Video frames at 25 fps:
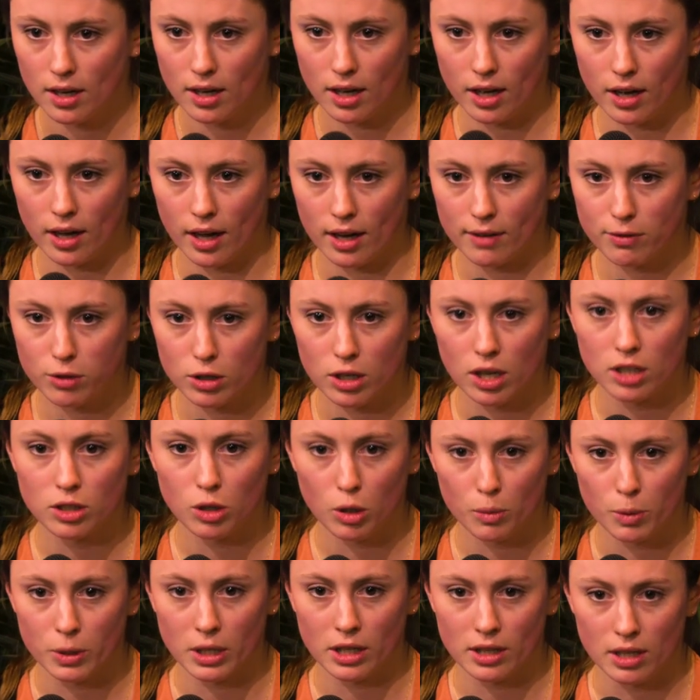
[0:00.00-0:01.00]
Uh, and for not
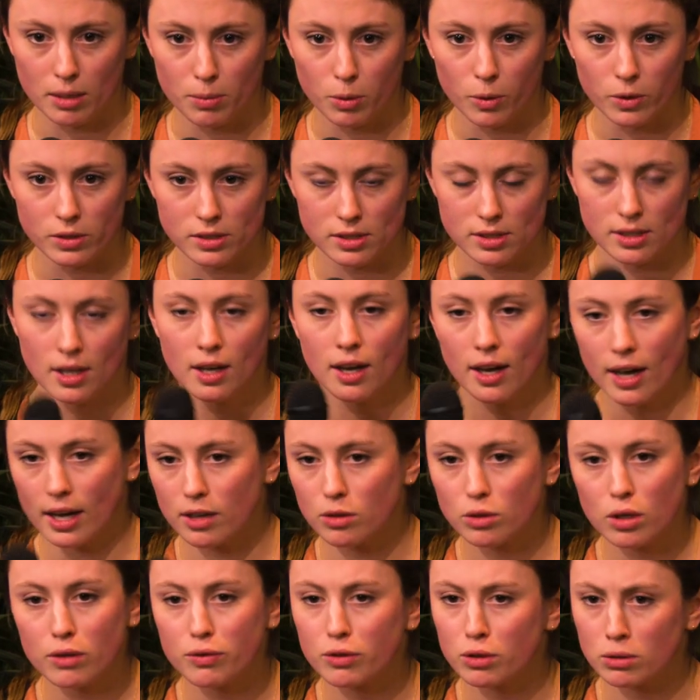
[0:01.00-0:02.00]
opening their ports. I
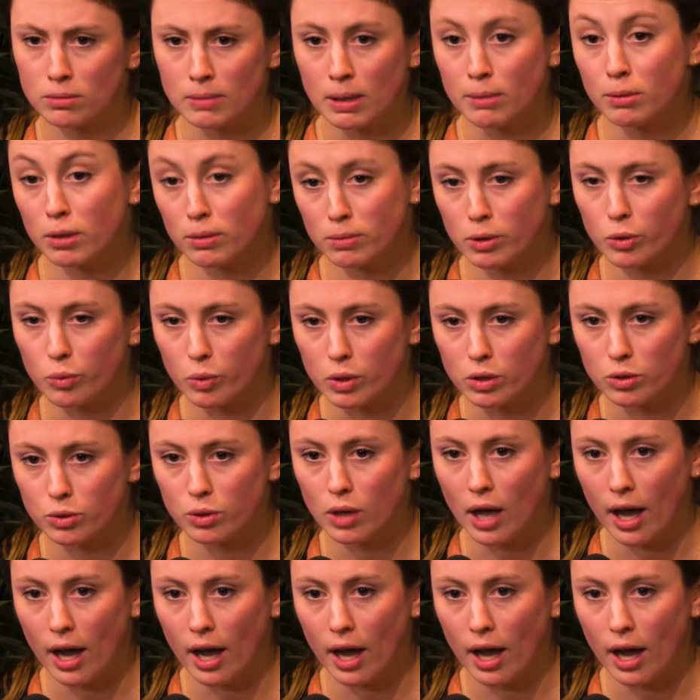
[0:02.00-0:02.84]
don't know if you remember, but we do